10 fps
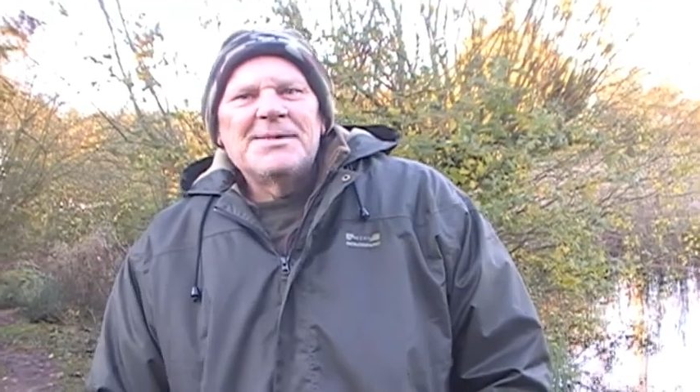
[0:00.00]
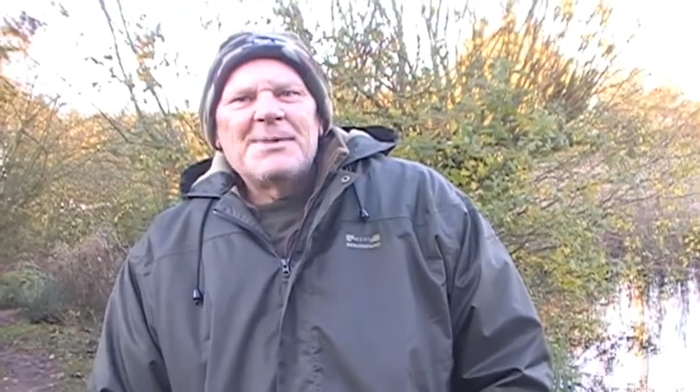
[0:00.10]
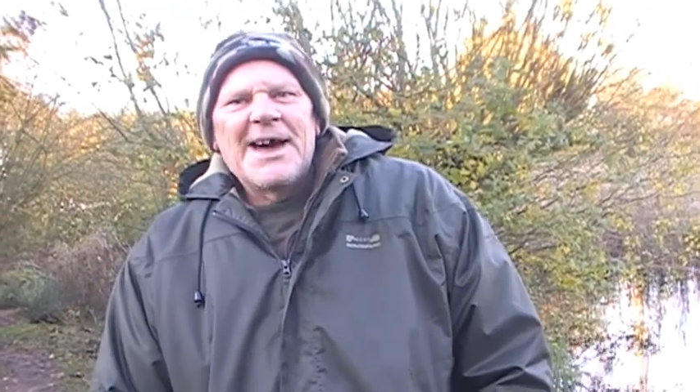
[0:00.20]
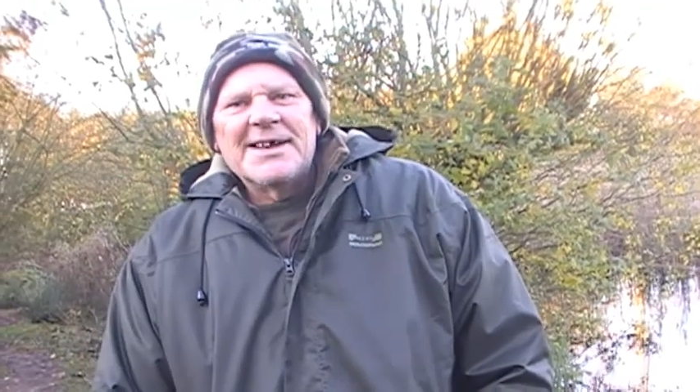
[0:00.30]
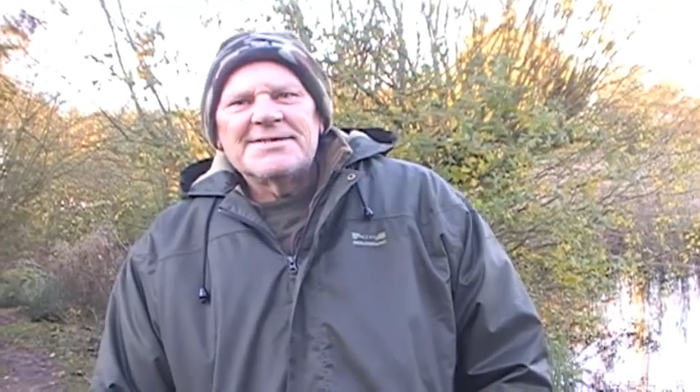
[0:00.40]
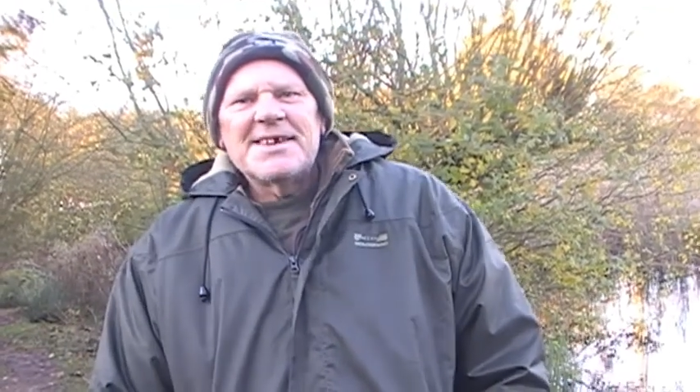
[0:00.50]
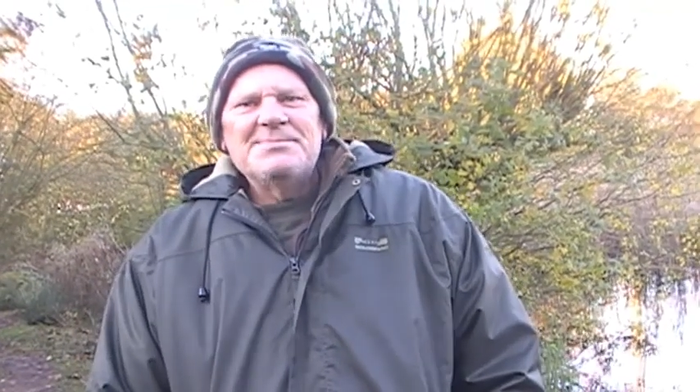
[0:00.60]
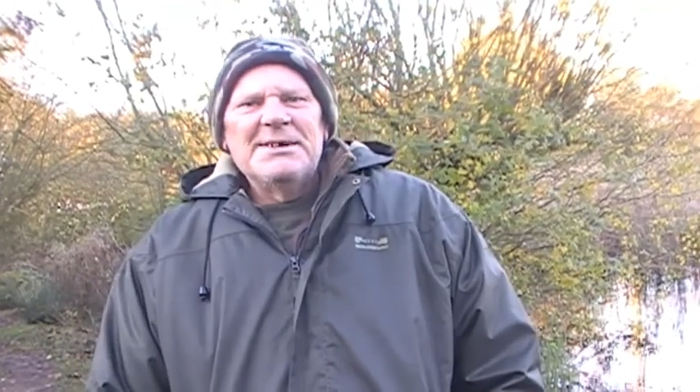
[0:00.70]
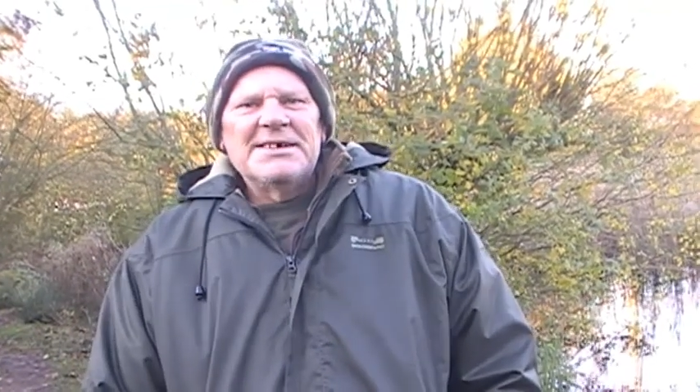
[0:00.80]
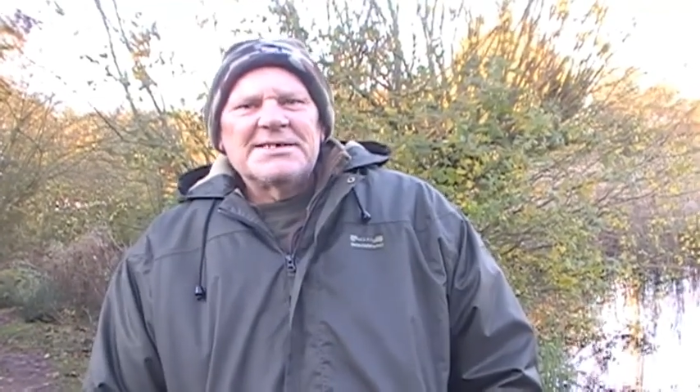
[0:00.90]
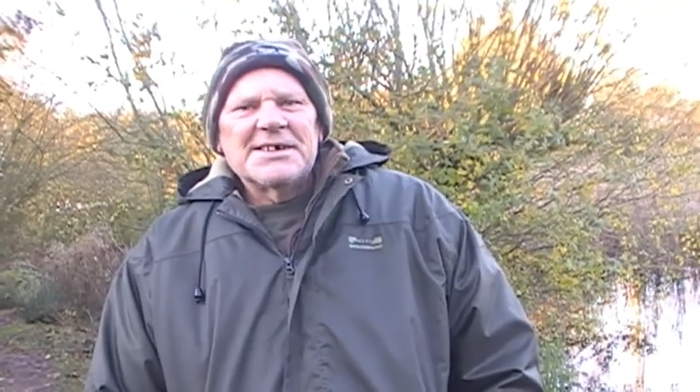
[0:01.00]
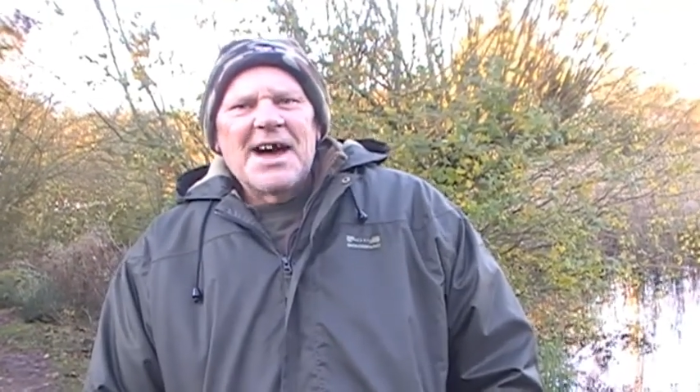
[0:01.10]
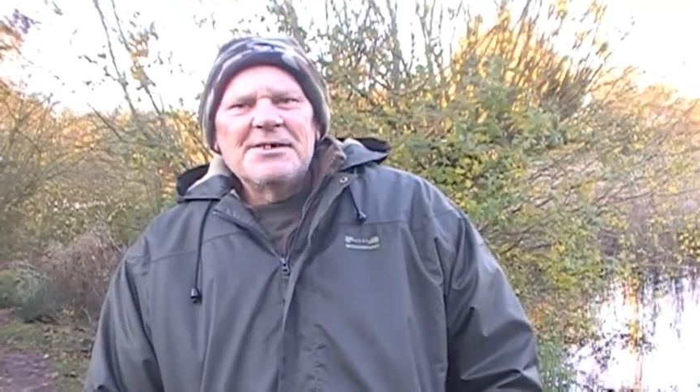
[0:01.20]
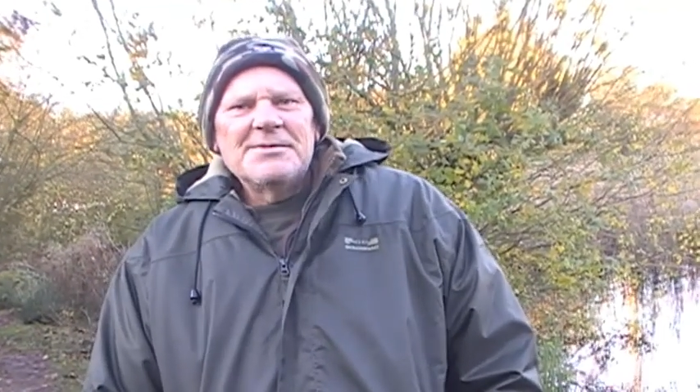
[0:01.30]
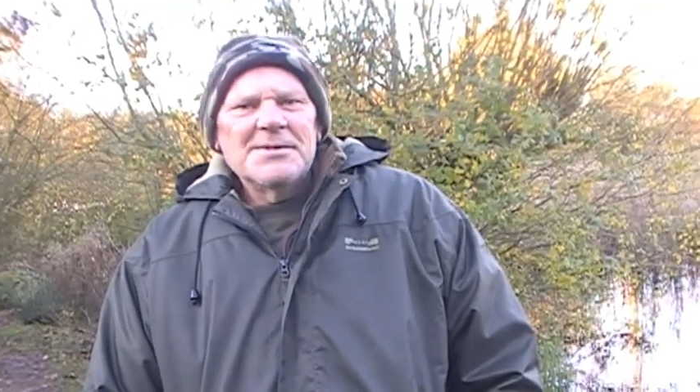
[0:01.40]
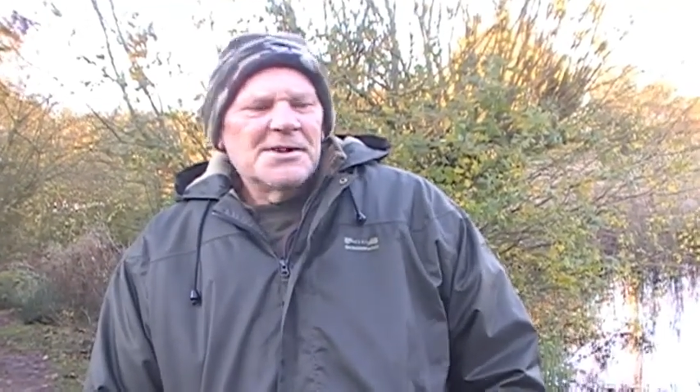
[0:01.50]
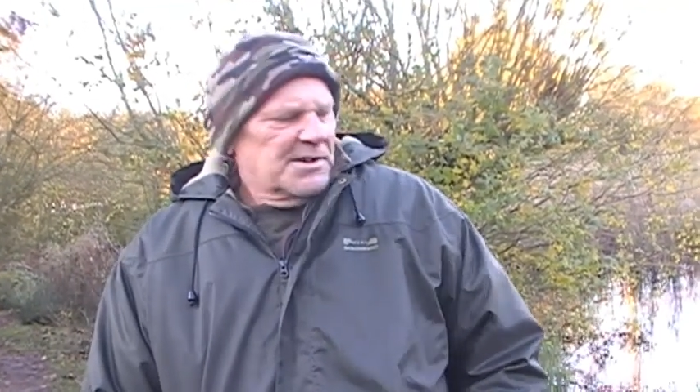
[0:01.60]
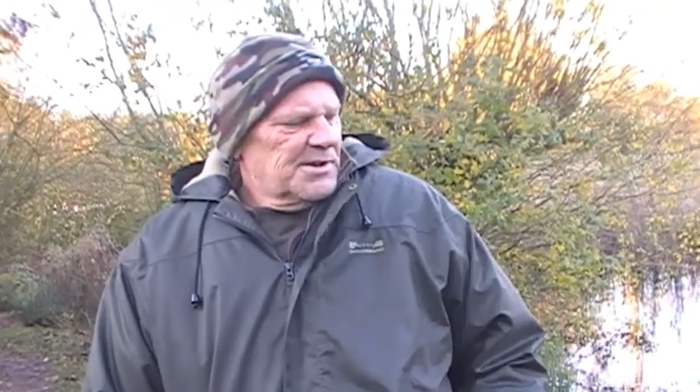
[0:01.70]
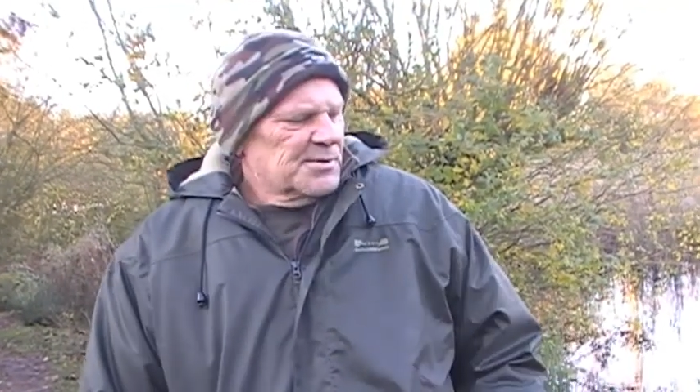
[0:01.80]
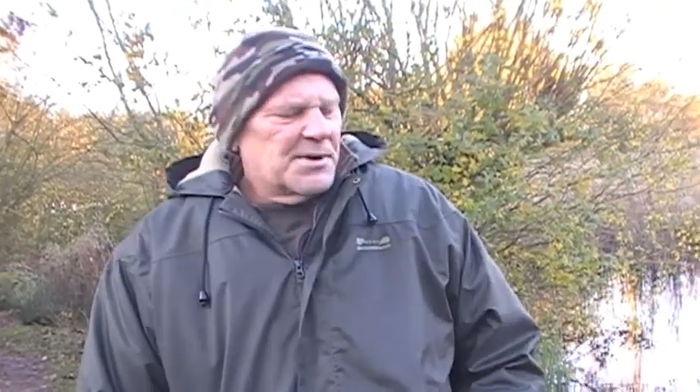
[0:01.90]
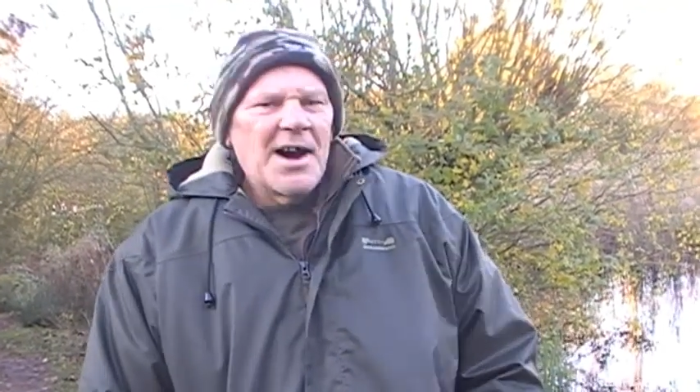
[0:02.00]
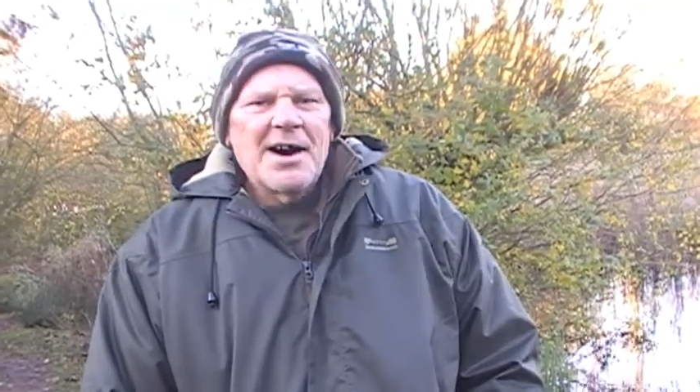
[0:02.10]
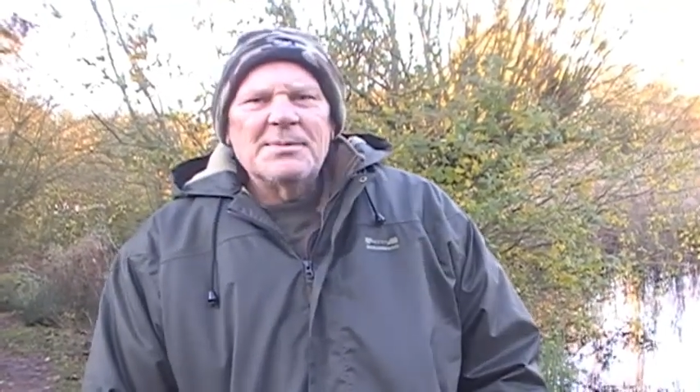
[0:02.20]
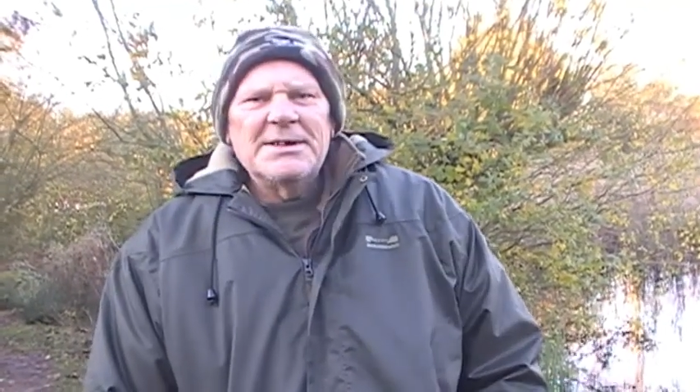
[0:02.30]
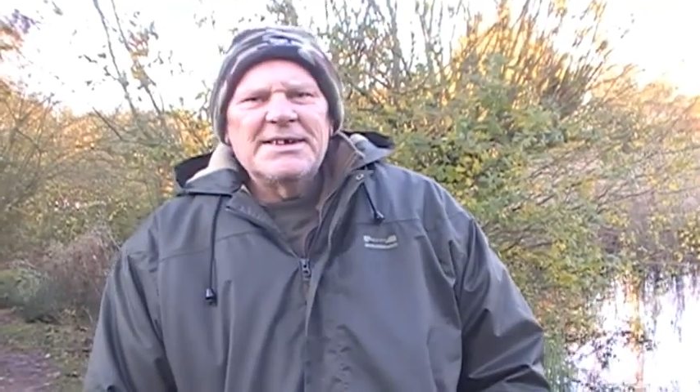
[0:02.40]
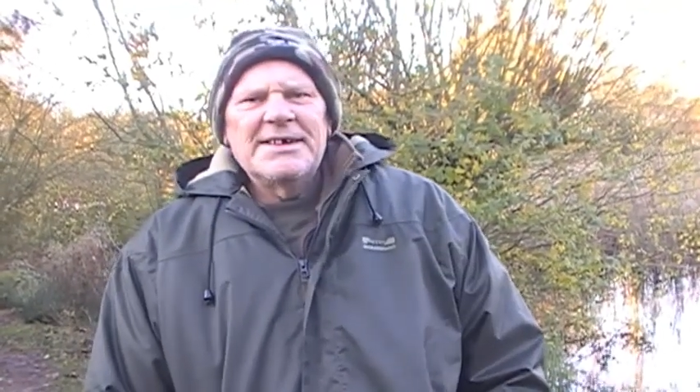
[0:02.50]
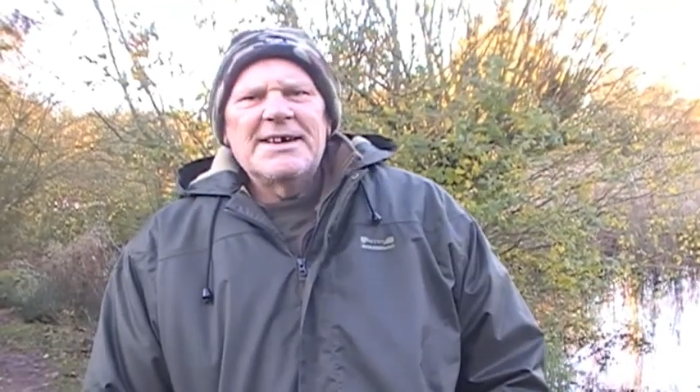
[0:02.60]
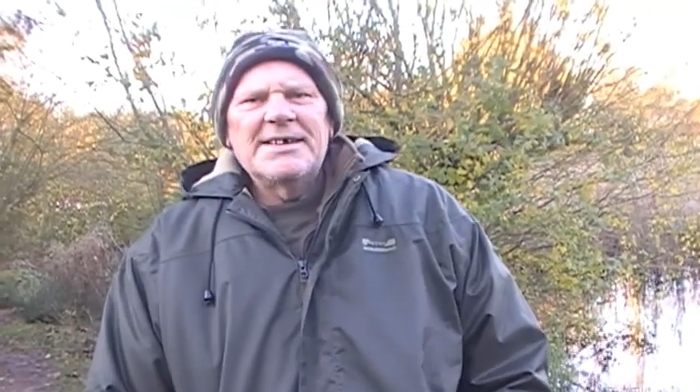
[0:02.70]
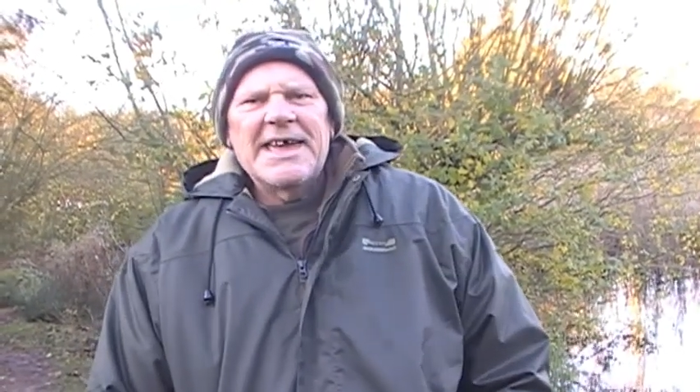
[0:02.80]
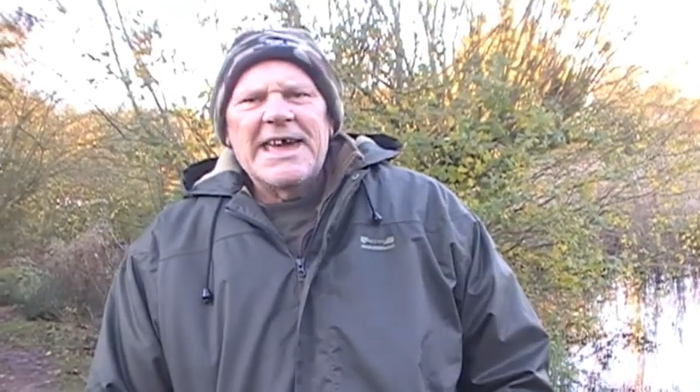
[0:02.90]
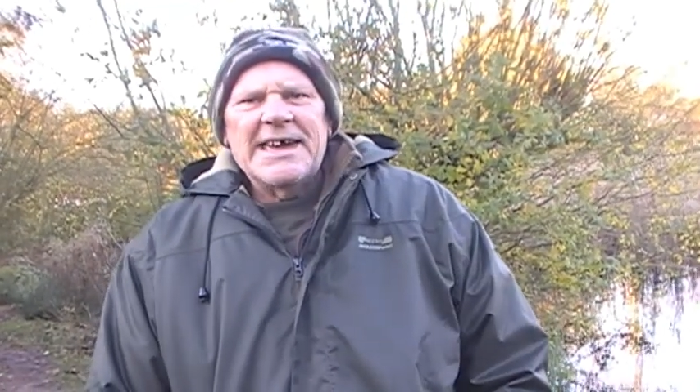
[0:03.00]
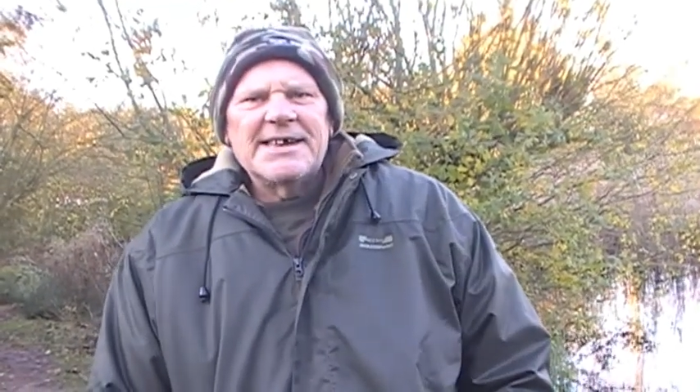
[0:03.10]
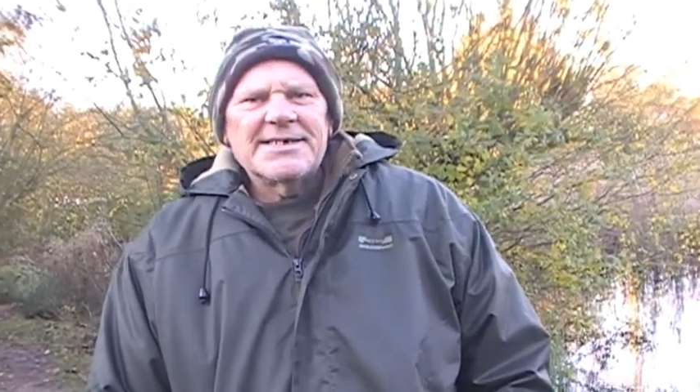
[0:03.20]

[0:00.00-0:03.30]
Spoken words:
about 10 minutes ago, and we've got a little carp in the net here,